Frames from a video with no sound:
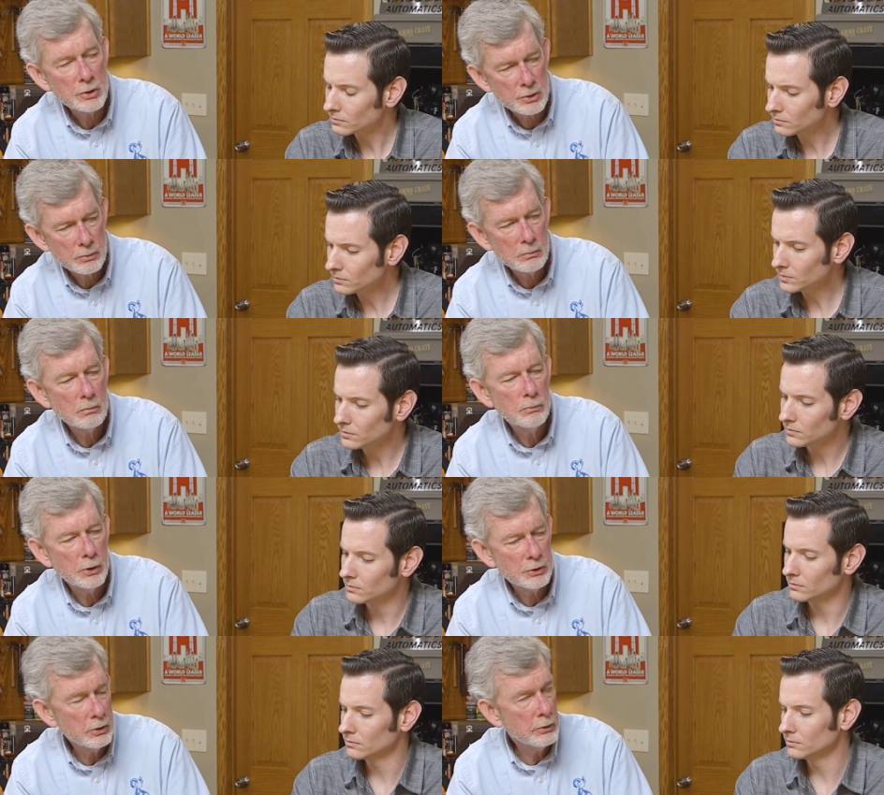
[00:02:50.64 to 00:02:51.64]
Speaker 1: just
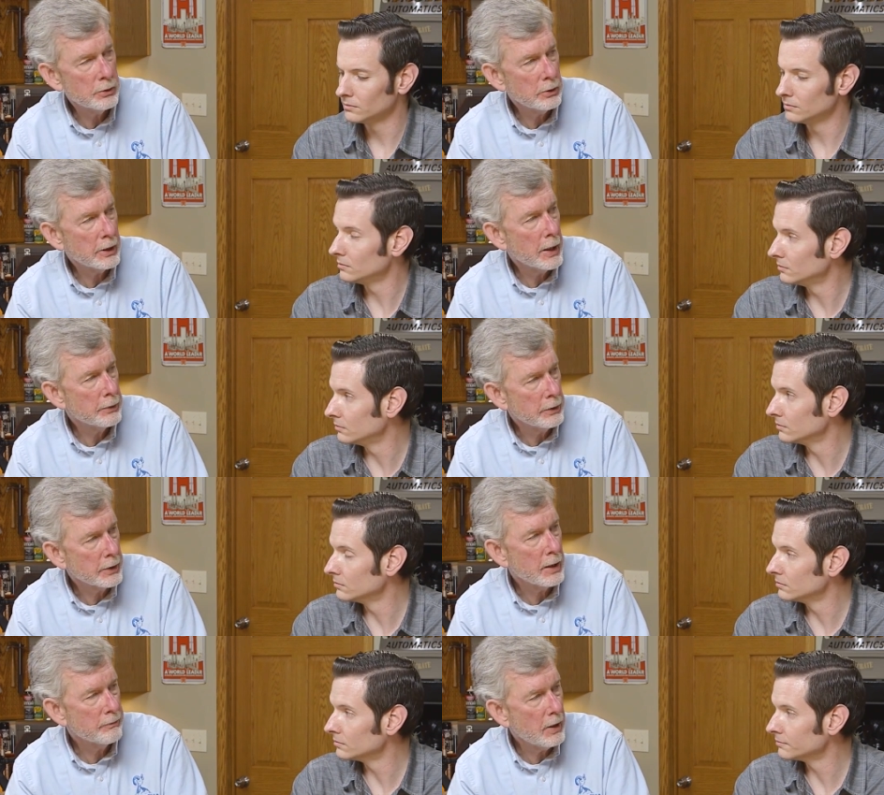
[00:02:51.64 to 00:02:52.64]
put two and two together and
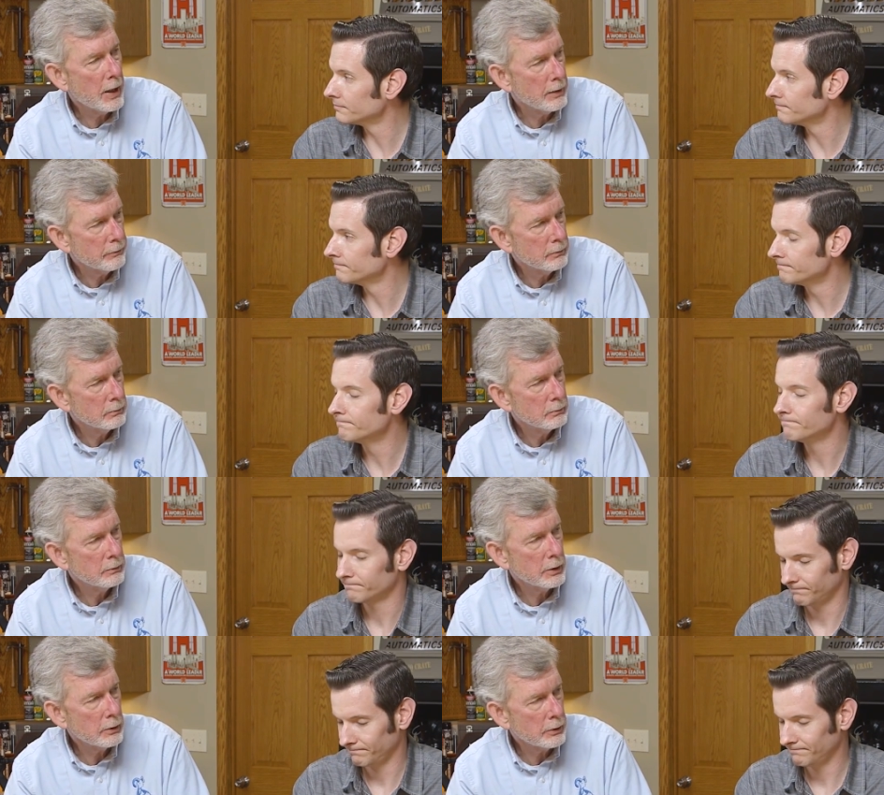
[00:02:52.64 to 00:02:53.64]
got five.
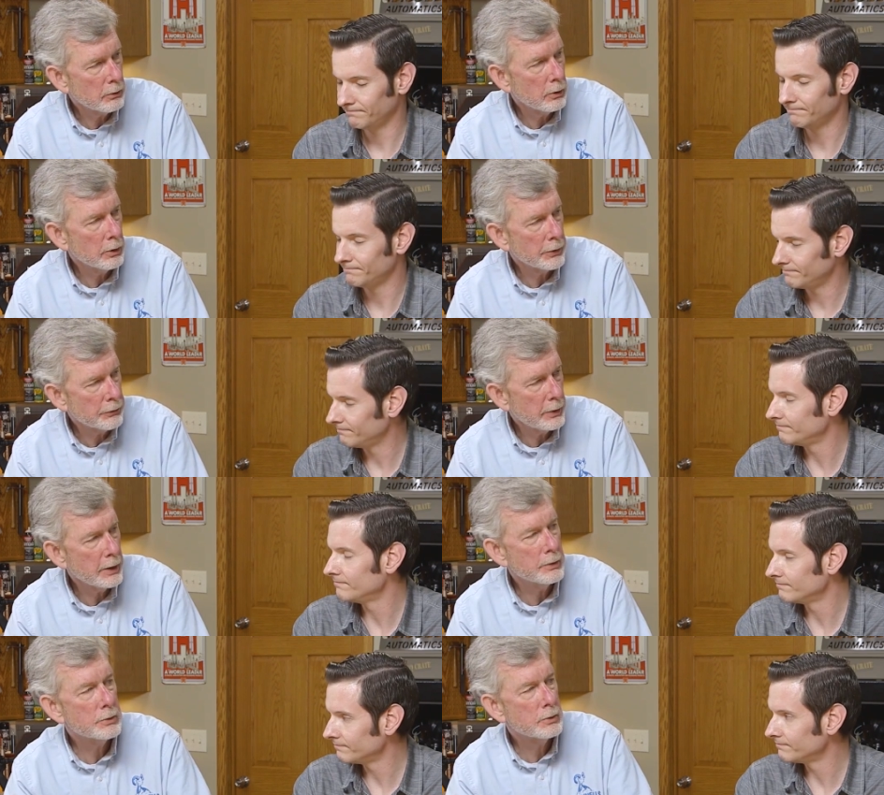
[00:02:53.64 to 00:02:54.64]
You know, you oil the
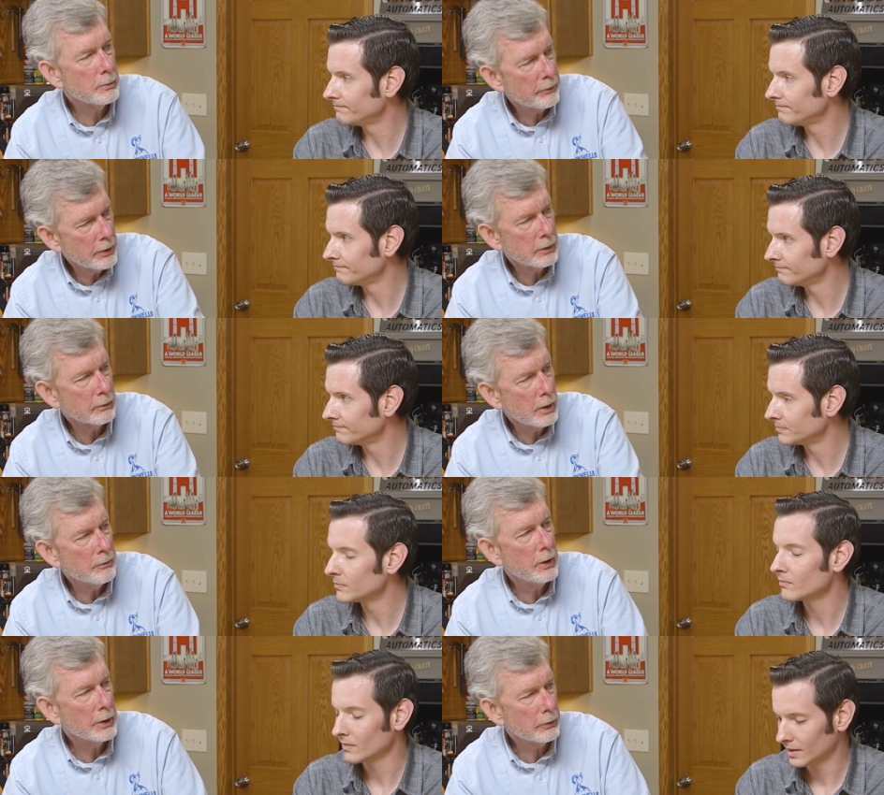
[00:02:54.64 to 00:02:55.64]
threads to prevent
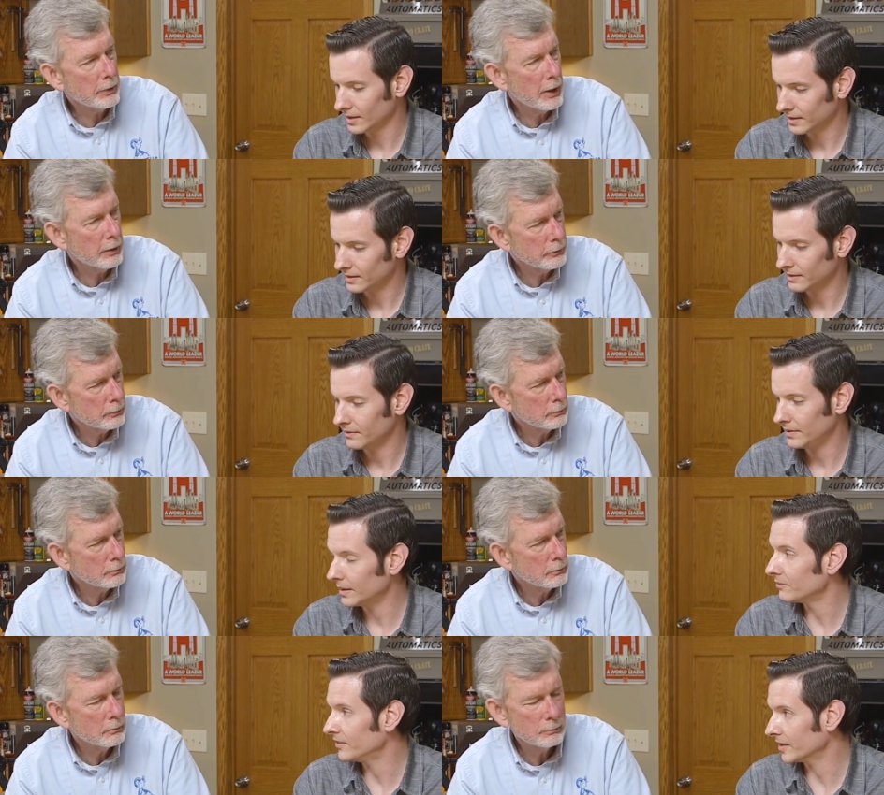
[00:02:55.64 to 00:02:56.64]
galvanic reaction.
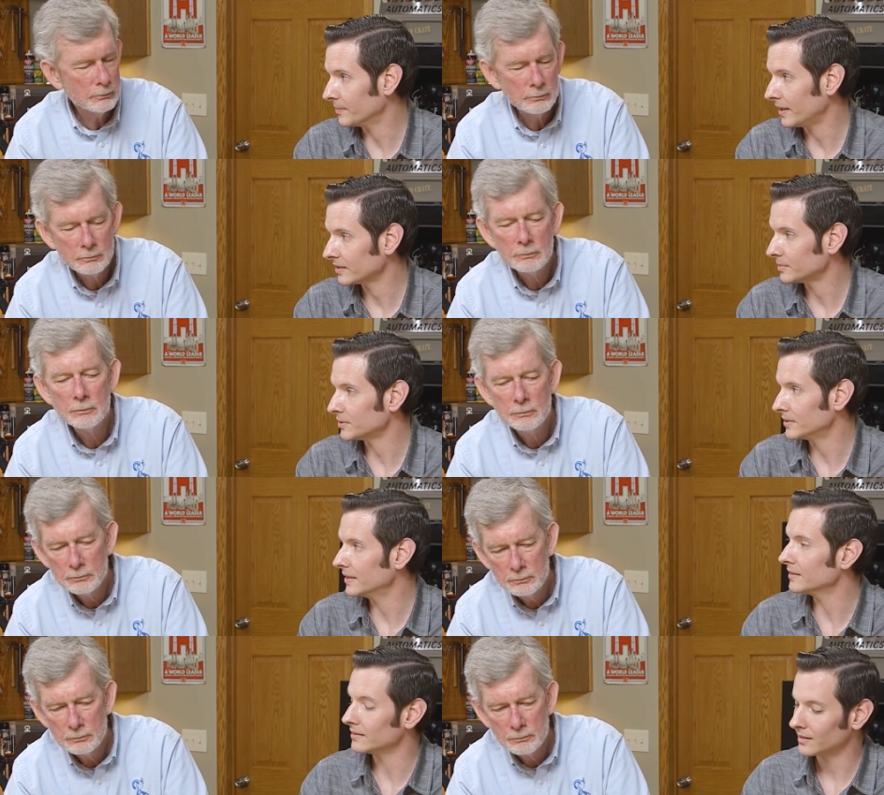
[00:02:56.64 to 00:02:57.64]
Speaker 2: Yep, very possible. And
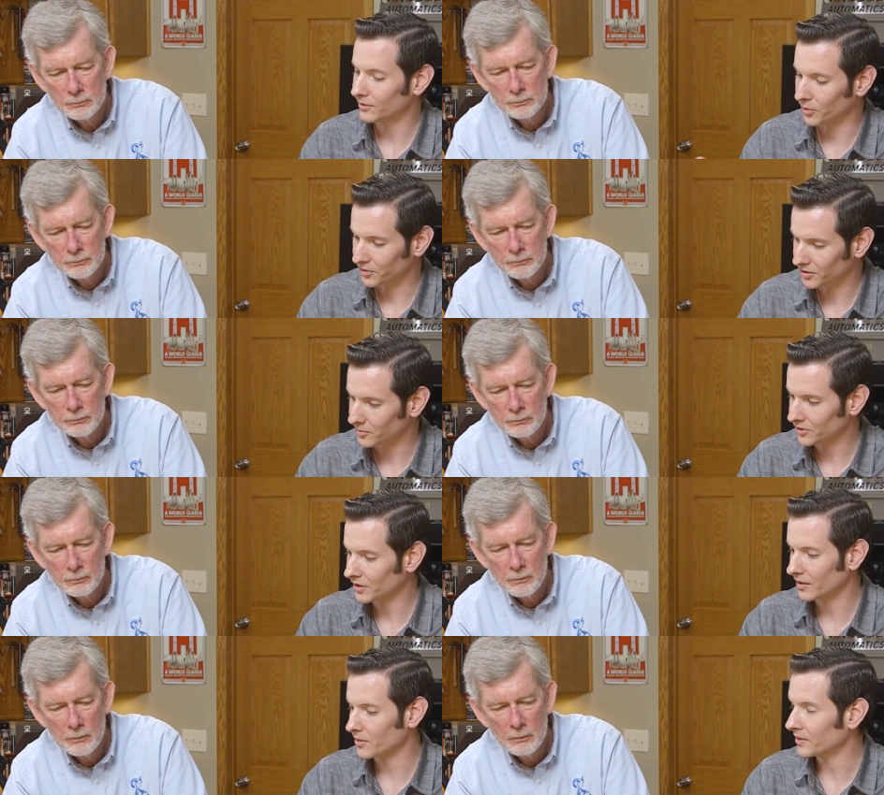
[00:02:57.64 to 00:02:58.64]
then, of course, someone
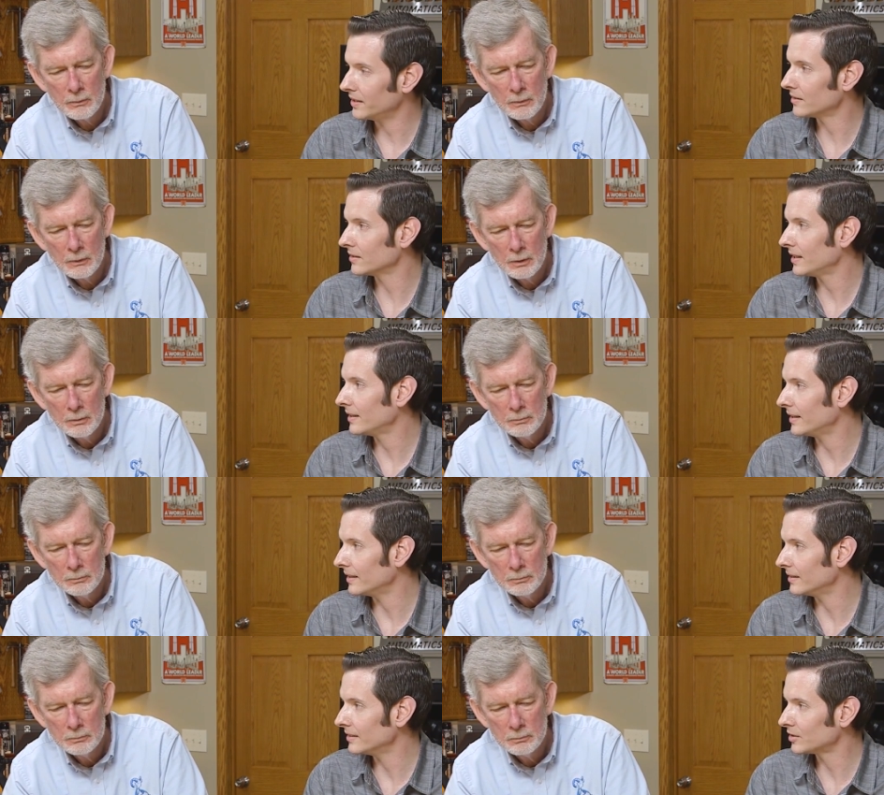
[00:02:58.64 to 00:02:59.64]
said it on the internet
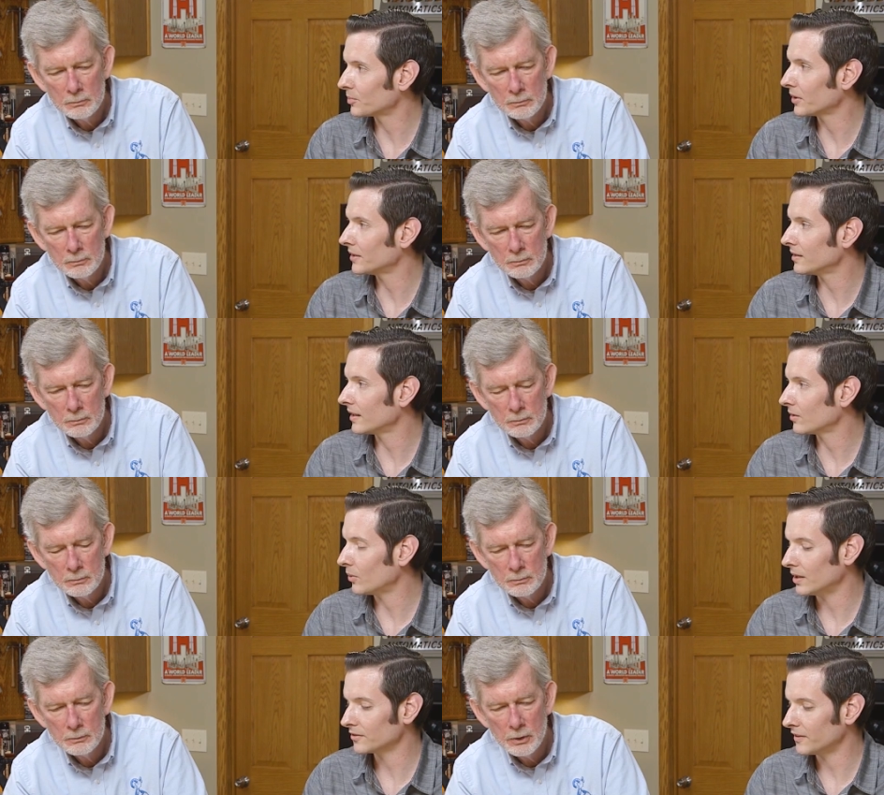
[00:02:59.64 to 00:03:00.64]
and it spread like
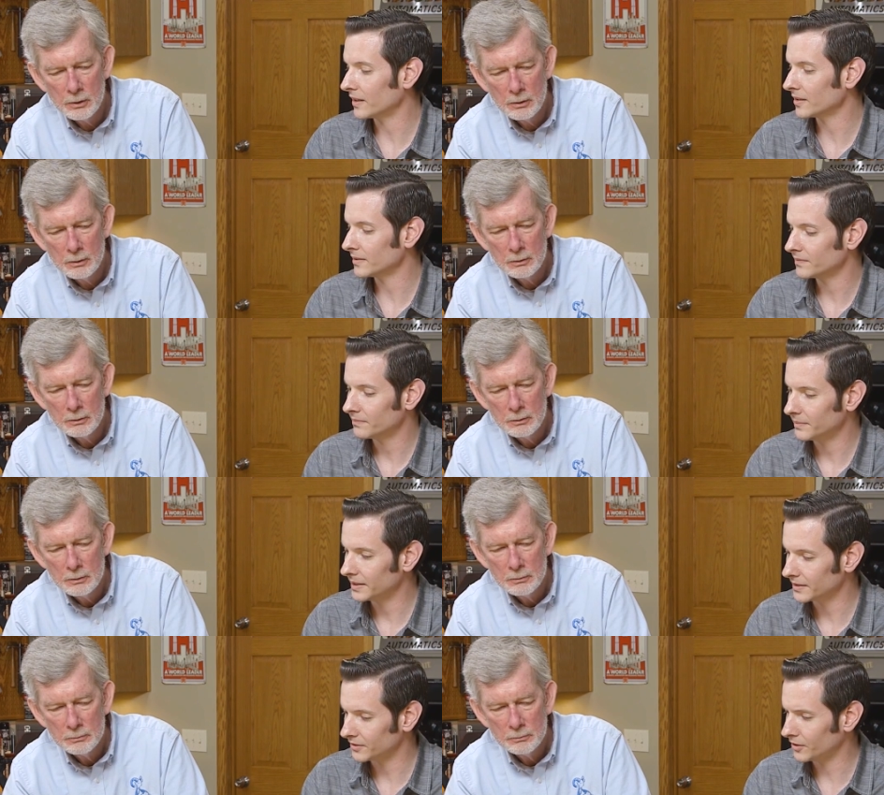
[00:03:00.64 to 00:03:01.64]
wildfire
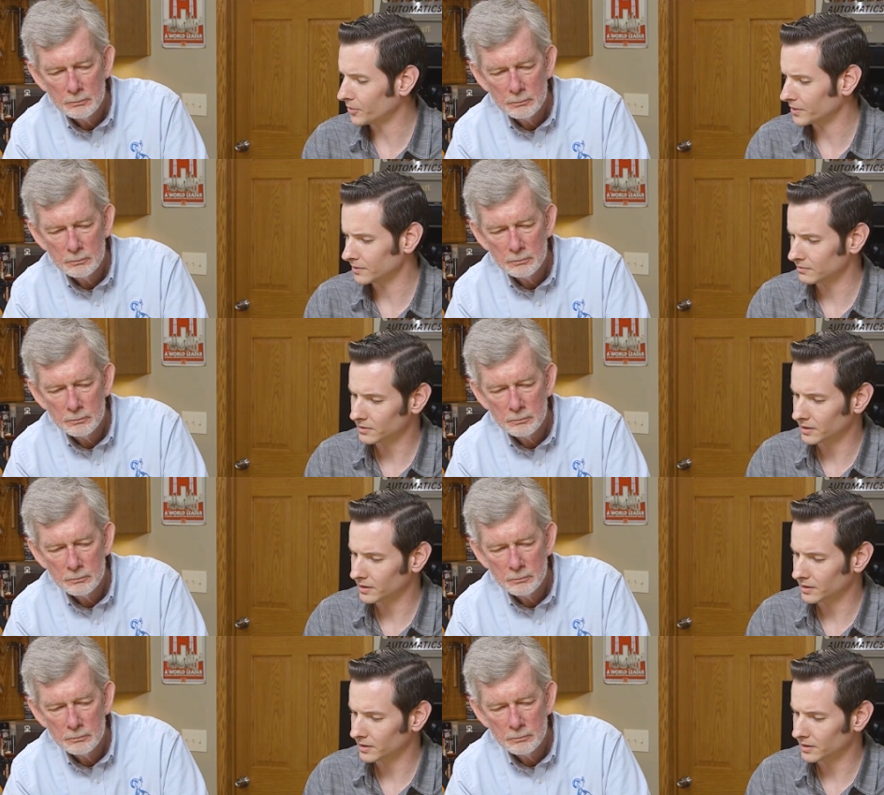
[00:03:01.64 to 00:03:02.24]
because no one